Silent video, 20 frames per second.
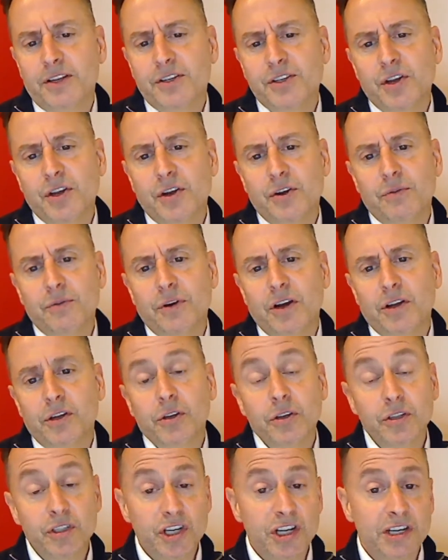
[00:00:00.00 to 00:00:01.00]
So
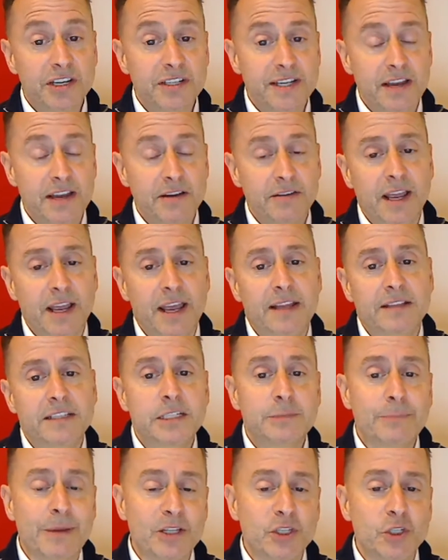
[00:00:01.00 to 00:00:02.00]
you can check us out at
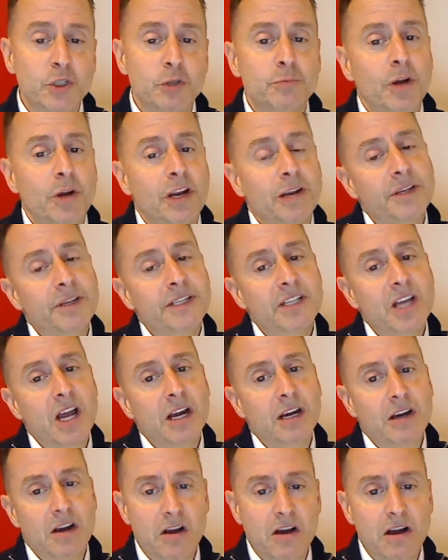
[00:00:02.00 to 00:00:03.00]

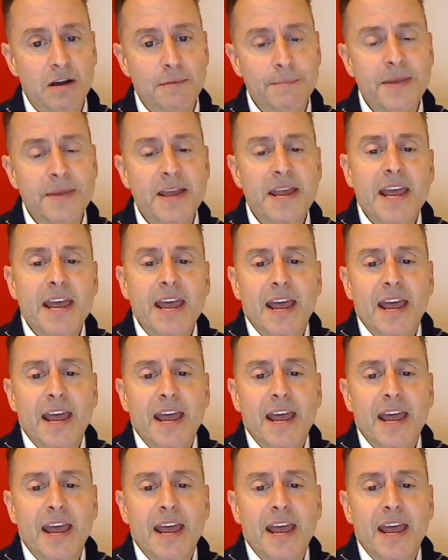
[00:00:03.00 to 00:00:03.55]
spencerbrenneman.com